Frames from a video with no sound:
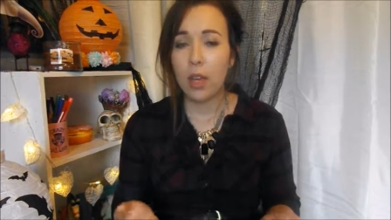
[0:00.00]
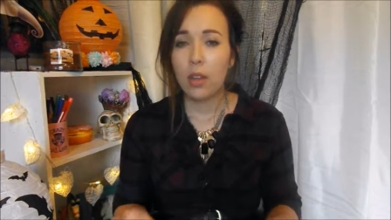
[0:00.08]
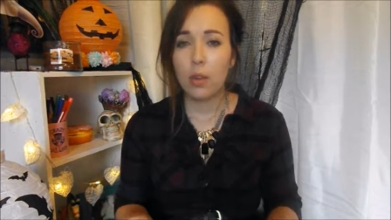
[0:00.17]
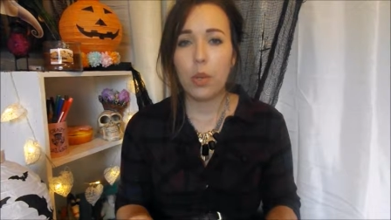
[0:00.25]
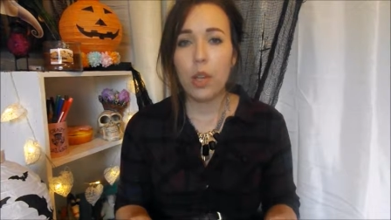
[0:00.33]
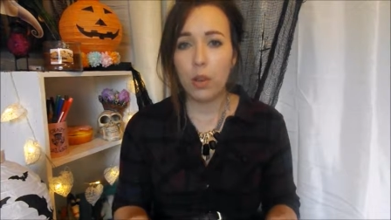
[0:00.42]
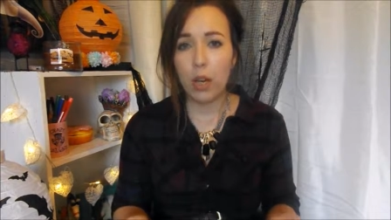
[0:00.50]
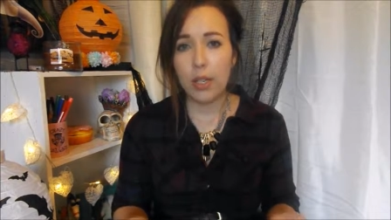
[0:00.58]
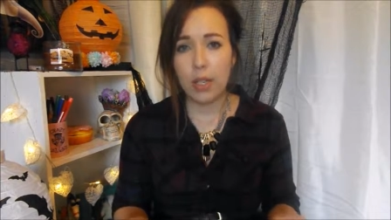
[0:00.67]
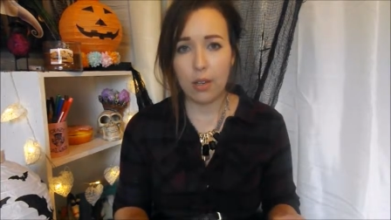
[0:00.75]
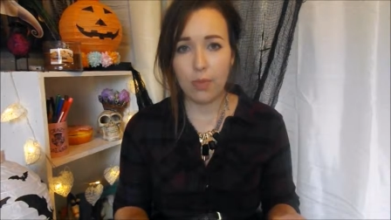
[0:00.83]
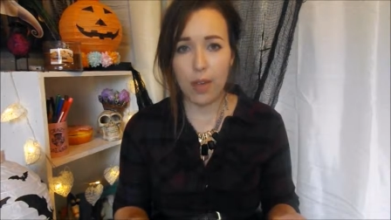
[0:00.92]
There were no
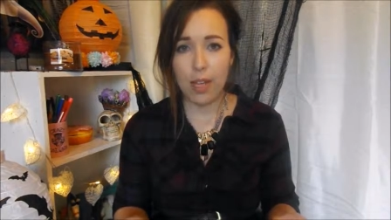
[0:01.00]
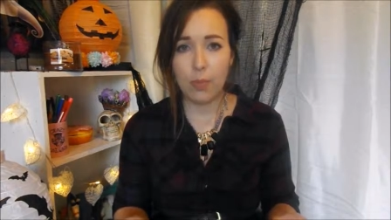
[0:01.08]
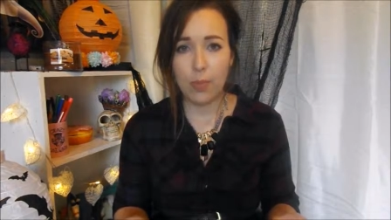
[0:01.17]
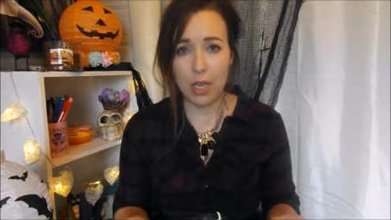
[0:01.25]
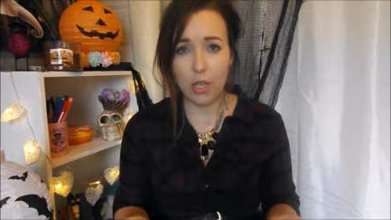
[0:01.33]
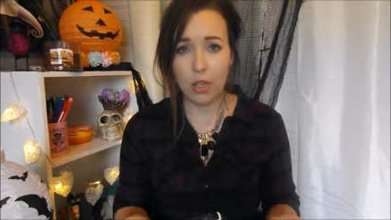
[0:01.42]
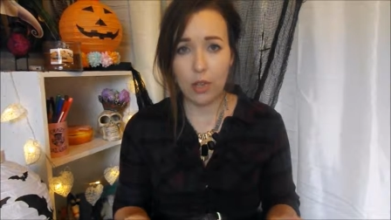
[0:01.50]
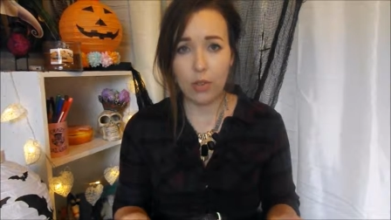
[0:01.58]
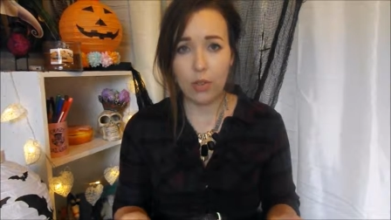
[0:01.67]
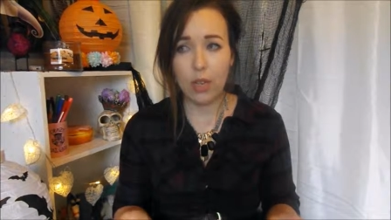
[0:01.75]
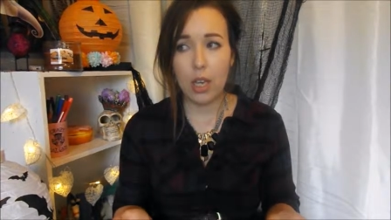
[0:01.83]
lighting effects being used.